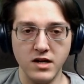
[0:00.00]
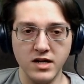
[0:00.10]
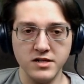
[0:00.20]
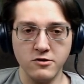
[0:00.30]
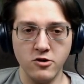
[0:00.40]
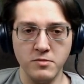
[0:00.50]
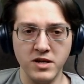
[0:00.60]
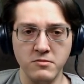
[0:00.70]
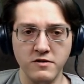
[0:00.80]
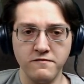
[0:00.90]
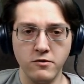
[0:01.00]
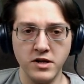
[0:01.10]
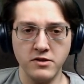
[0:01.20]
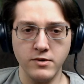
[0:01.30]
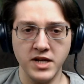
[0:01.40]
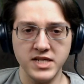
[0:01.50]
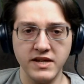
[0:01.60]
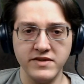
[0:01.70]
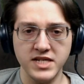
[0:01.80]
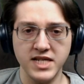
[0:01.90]
on the chromium, forty-three
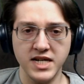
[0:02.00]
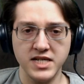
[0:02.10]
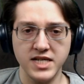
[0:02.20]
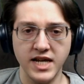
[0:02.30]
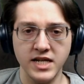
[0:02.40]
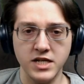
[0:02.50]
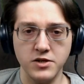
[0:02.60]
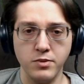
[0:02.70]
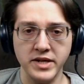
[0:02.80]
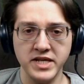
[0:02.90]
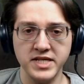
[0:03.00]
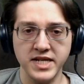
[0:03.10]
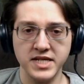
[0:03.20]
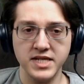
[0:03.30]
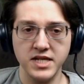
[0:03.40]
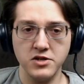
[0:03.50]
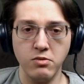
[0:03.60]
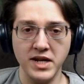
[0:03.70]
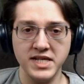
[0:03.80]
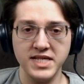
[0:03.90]
seventy-six, and twenty-six
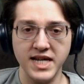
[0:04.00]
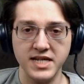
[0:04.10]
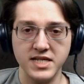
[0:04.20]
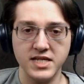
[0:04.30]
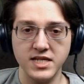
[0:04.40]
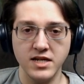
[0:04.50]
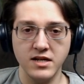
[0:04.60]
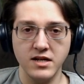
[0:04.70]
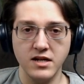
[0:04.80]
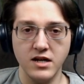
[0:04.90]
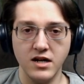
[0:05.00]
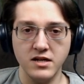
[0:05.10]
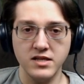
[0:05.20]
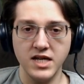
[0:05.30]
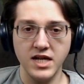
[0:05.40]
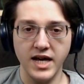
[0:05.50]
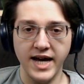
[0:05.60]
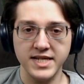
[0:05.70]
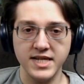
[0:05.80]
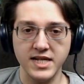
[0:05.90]
twenty-six on the
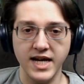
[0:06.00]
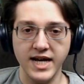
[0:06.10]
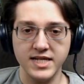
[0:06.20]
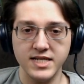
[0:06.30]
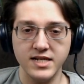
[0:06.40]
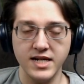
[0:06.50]
acid gas.